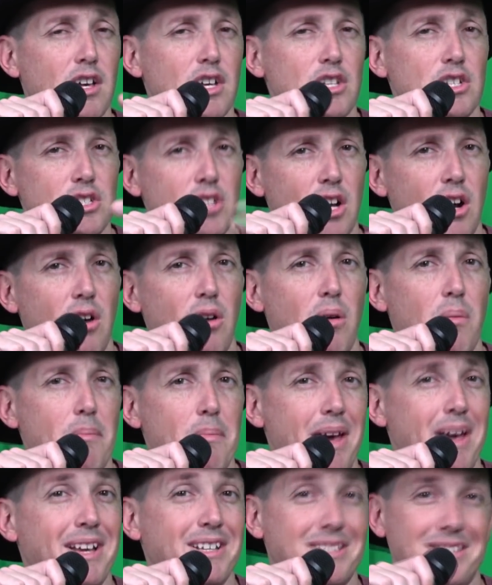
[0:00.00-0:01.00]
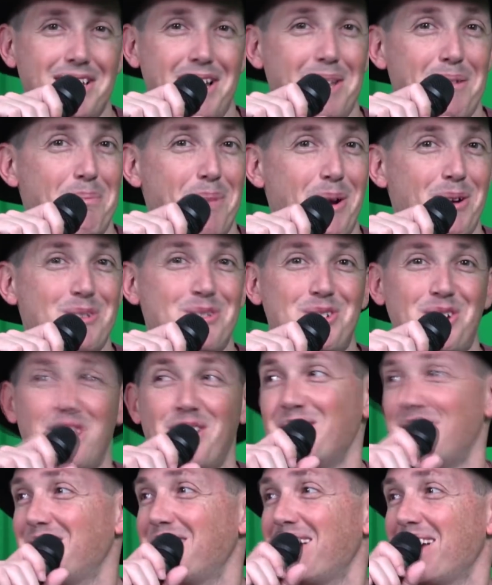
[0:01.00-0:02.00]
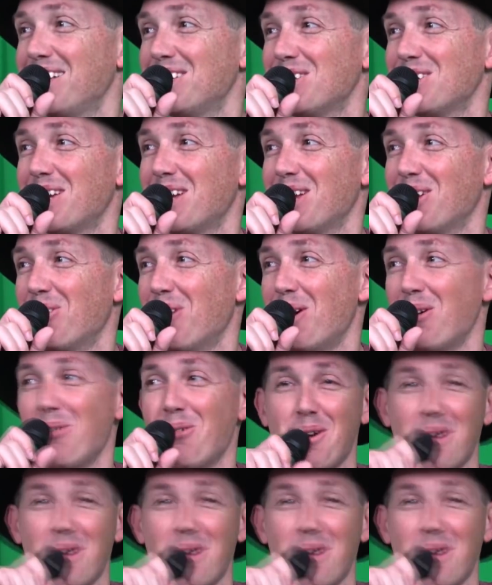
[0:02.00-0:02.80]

So, man, it's not a pair of jeans. You can't just get away with